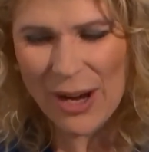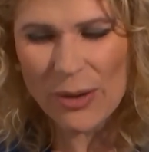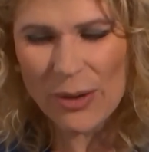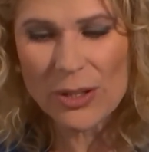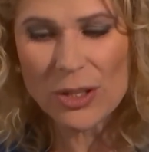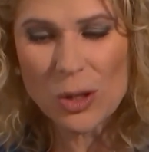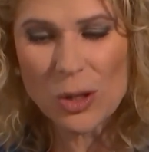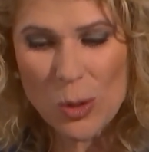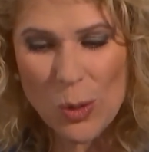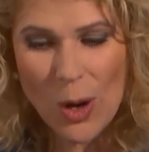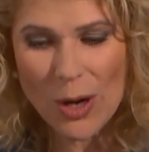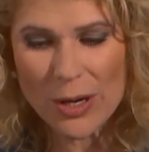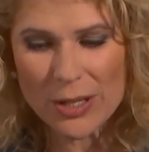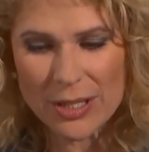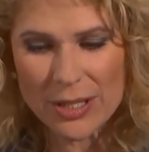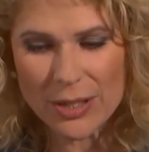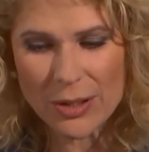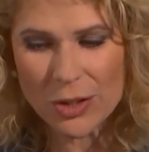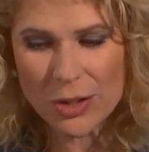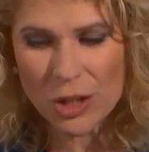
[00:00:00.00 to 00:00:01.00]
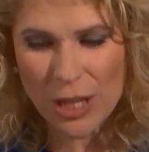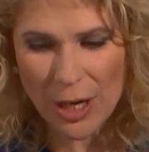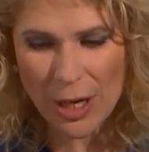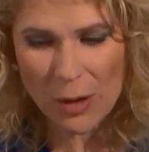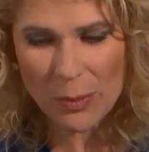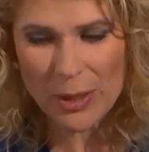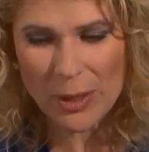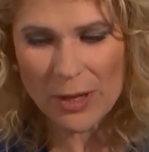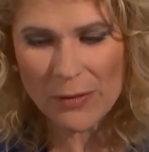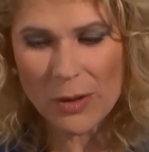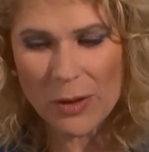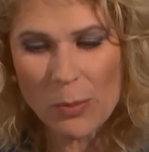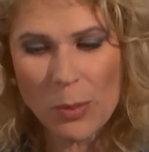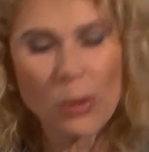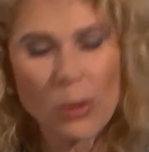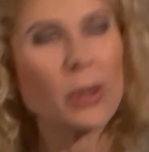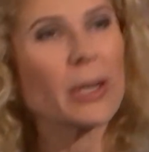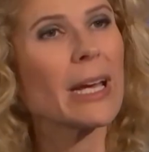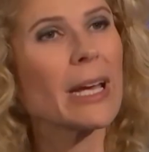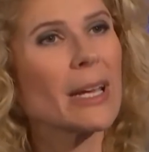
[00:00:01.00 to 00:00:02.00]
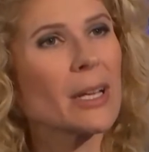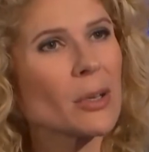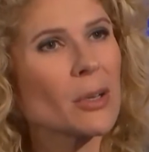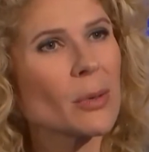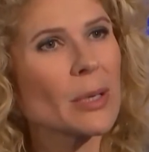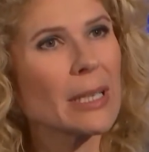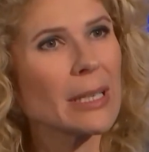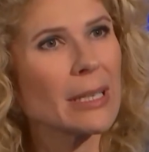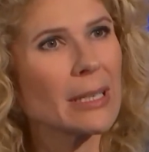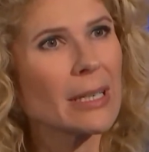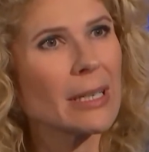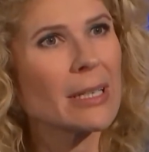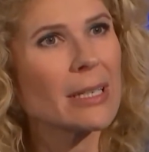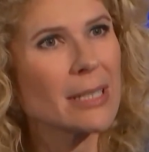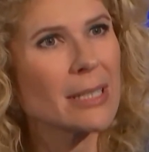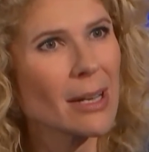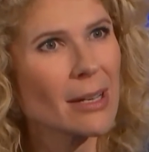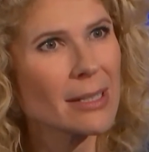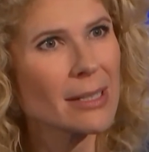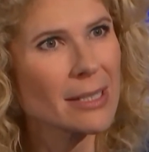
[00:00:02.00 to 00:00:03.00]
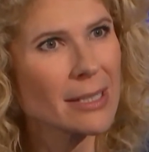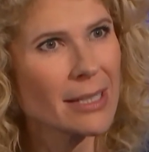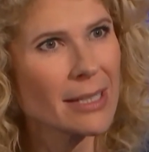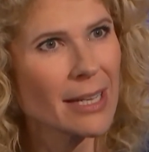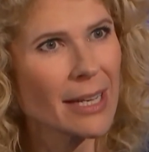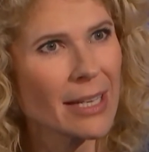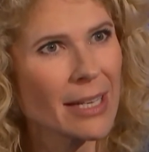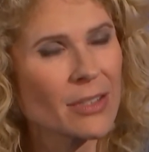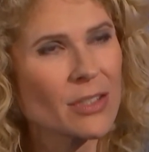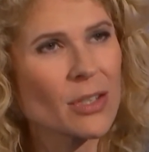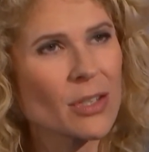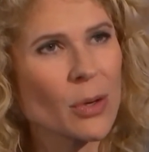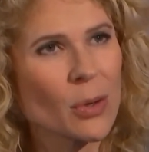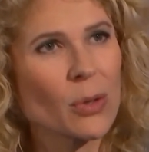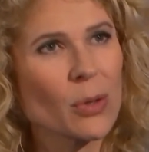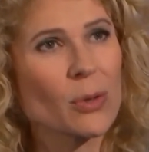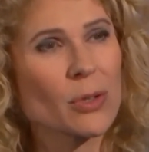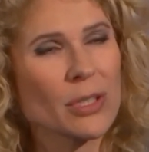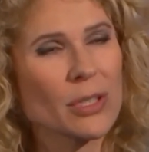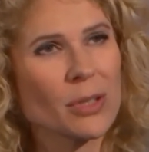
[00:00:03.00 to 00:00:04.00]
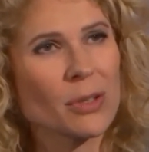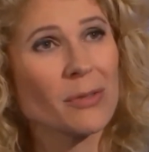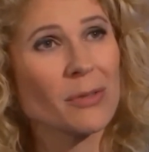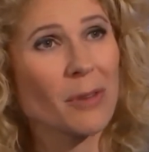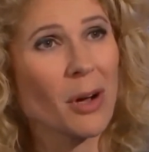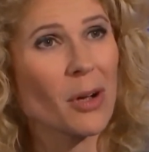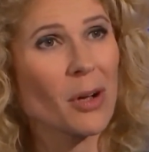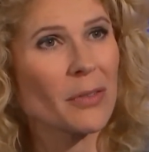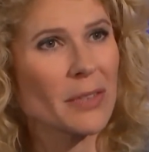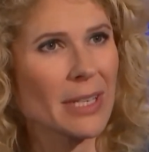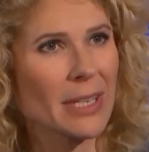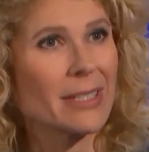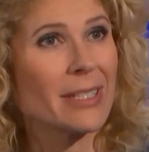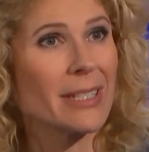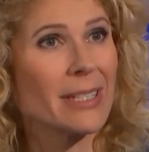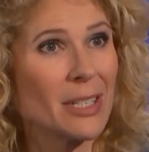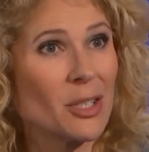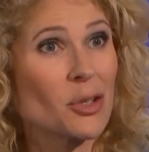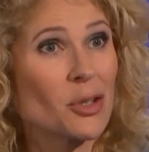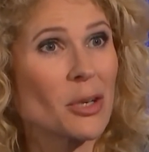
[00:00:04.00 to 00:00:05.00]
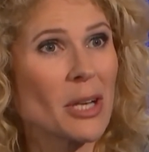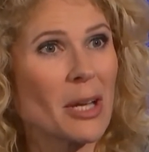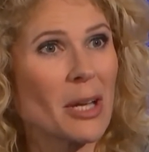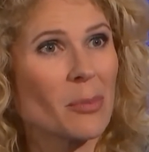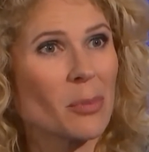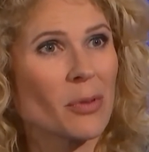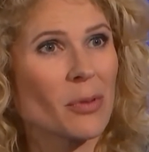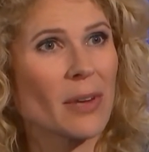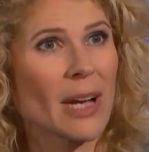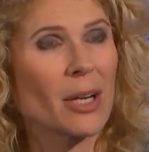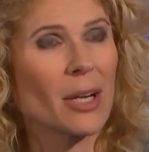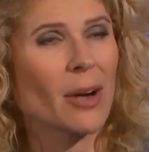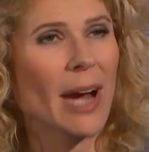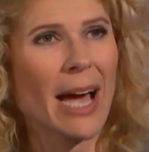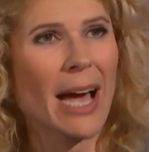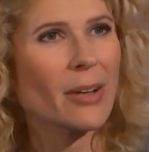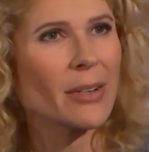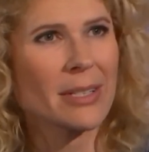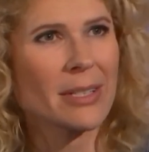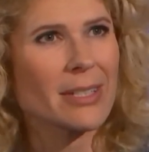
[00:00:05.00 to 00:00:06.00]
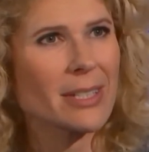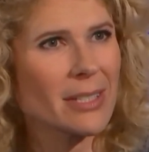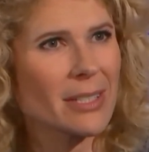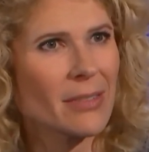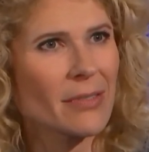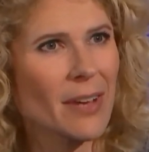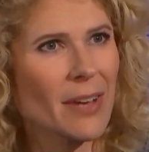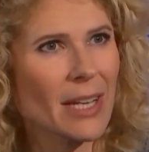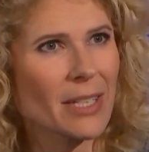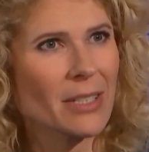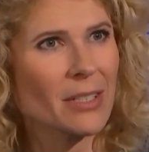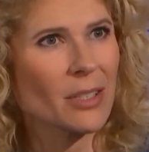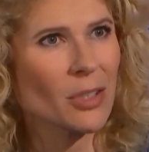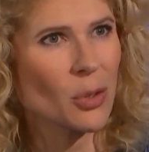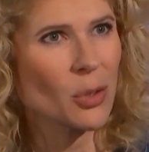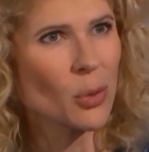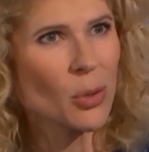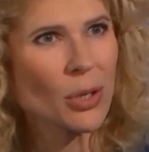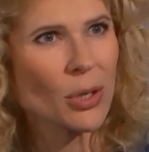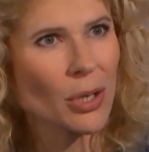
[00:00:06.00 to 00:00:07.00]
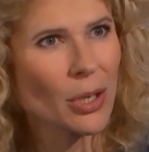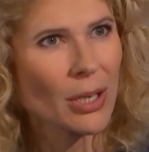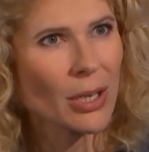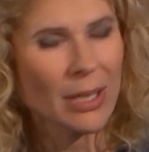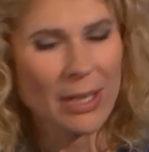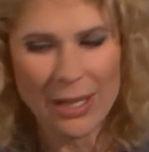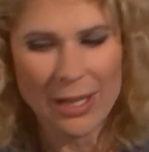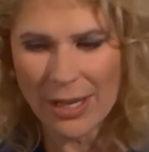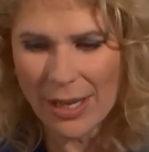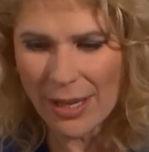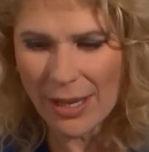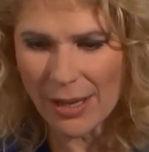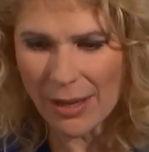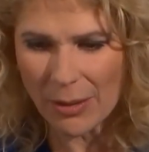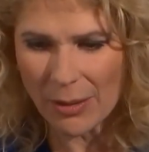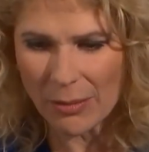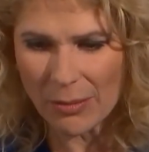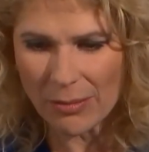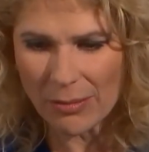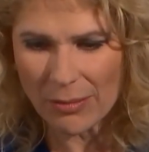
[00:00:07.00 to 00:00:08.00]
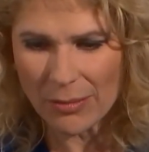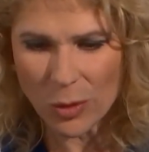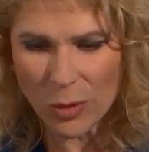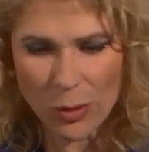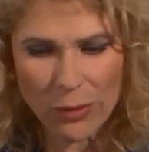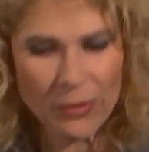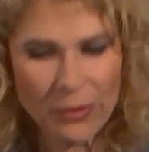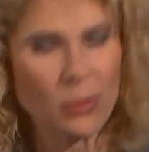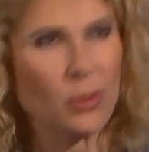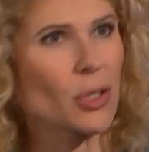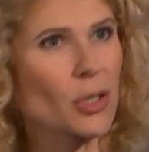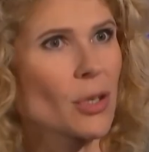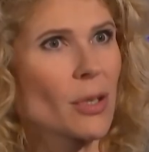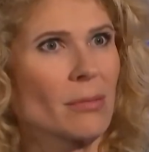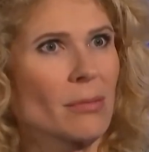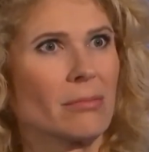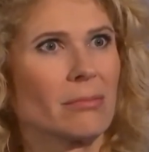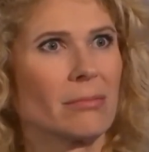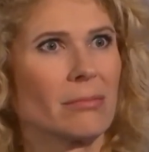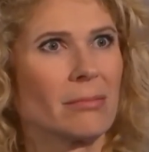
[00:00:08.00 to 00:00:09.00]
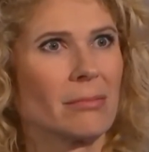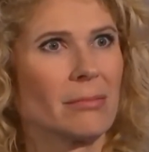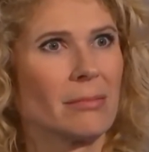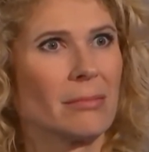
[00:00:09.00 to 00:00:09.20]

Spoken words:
Now, you are still chairman of the board at green.ch, so you're still involved as an internet provider. How does this affect your future?